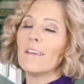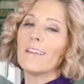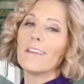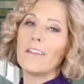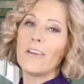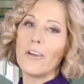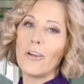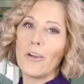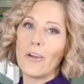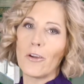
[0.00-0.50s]

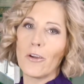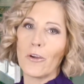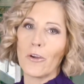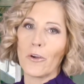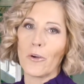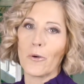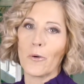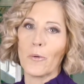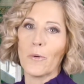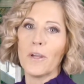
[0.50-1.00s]

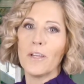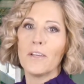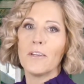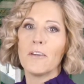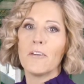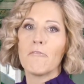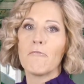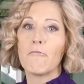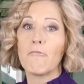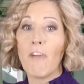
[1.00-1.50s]
No.
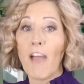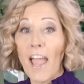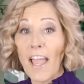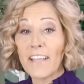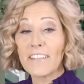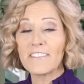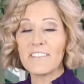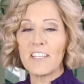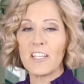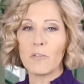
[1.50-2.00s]

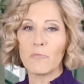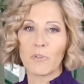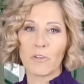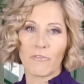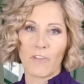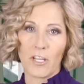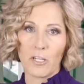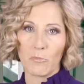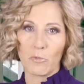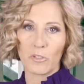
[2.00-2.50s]

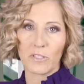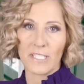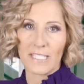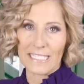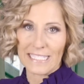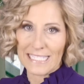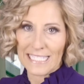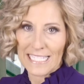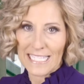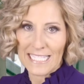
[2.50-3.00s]
Vaccine-preventable
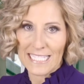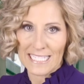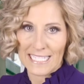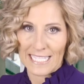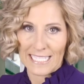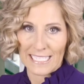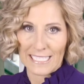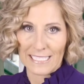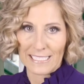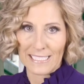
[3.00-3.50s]

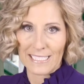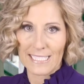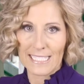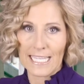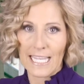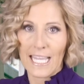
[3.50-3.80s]
diseases